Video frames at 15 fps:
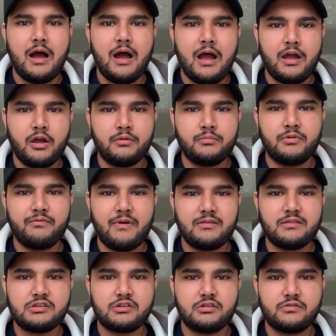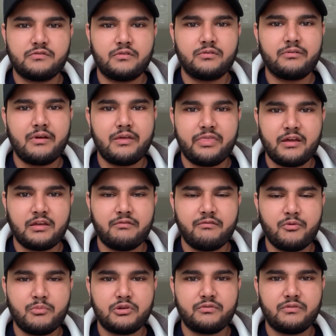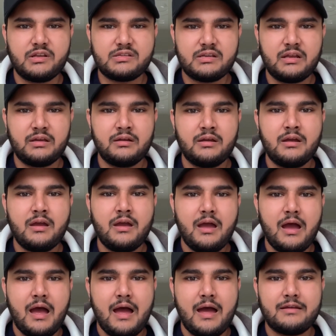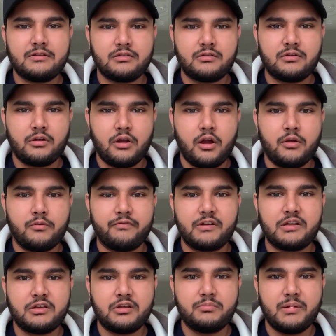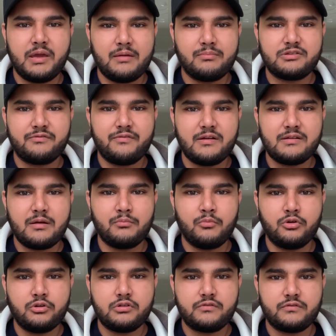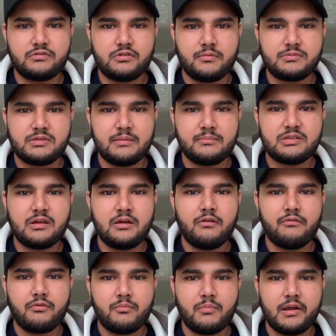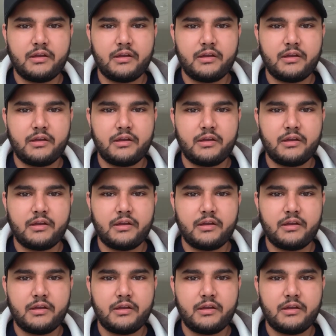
I hope you found this useful. Thank you very much for listening and hopefully you'll be able to find out more useful top tips from my